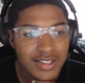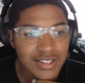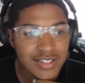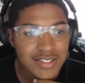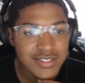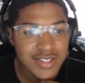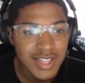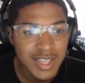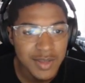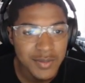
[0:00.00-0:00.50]

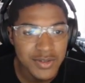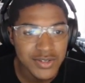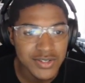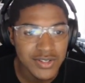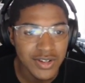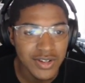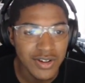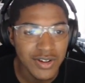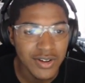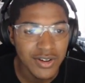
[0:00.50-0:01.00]
His name is
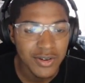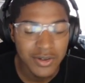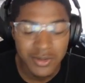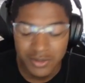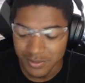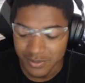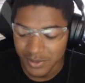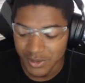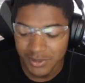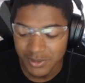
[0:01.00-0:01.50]

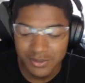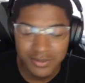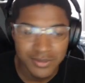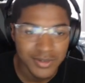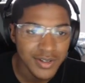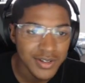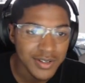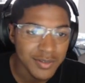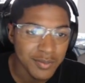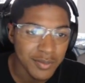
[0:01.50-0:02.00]
called... Nope,
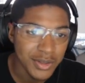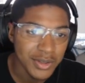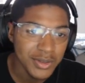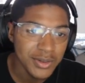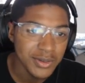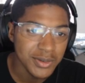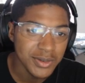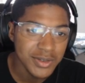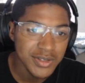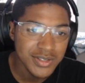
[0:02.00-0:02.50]
fuck
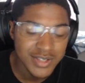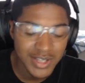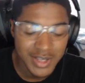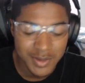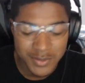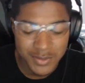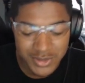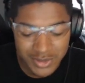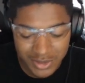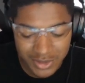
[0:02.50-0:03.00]
Blue. His
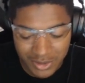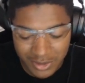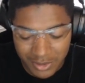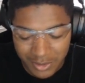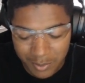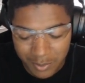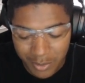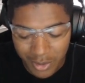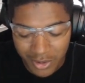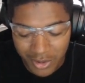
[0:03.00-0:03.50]
name is
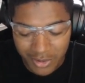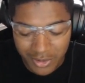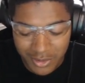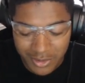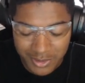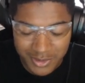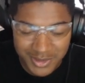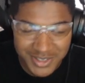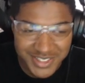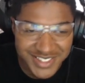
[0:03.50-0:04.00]
called
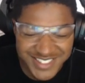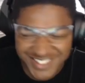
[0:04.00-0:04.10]
Balls.